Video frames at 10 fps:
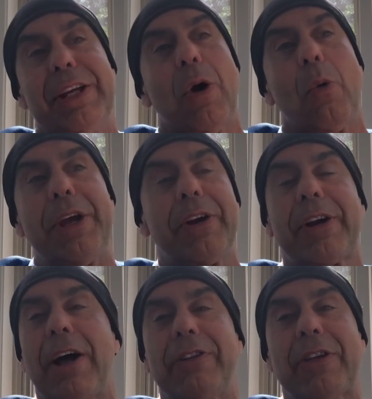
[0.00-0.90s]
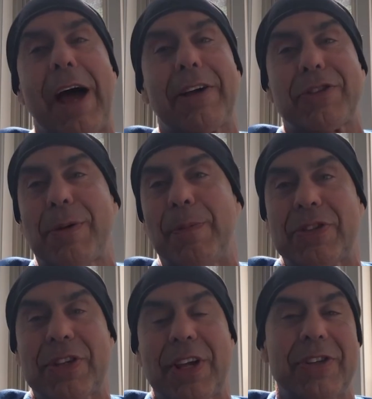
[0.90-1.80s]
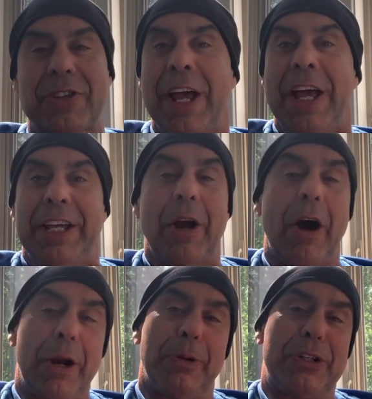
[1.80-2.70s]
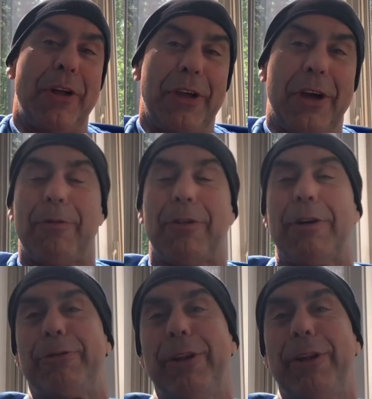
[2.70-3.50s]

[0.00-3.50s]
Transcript: you know, Weider contacts him and says, you know, I'm gonna put you on the cover of